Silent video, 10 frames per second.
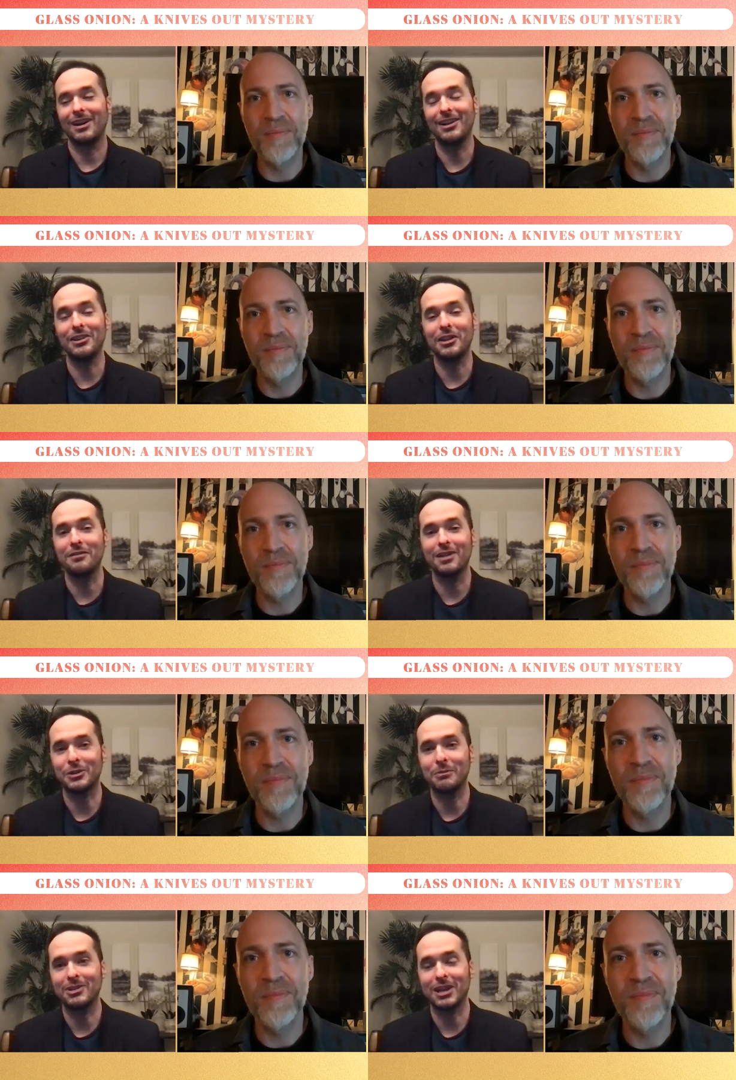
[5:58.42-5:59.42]
Speaker 1: I love
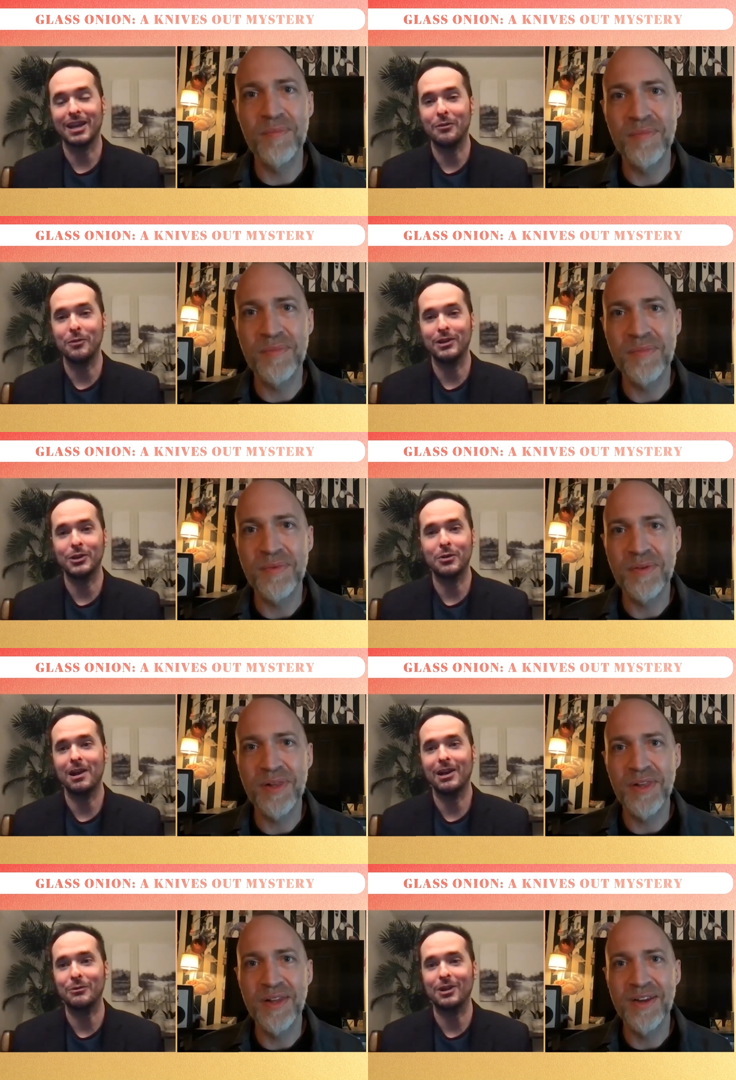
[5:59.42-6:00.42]
that so much. I can't wait to go
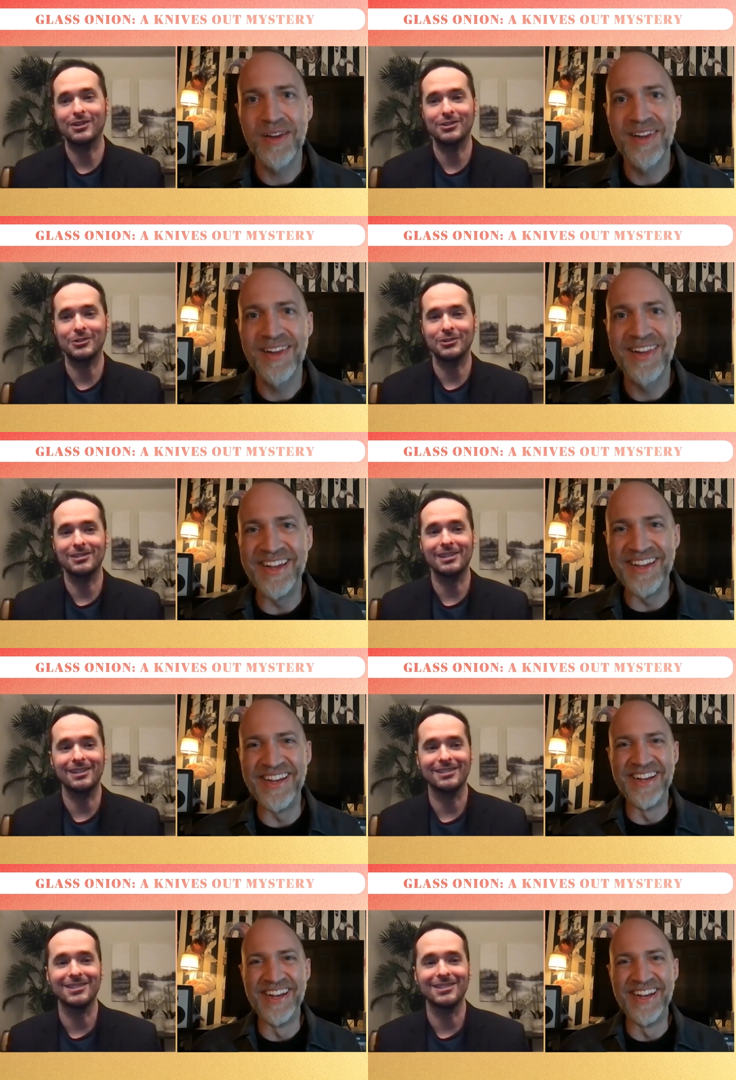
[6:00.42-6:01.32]
back and watch those scenes.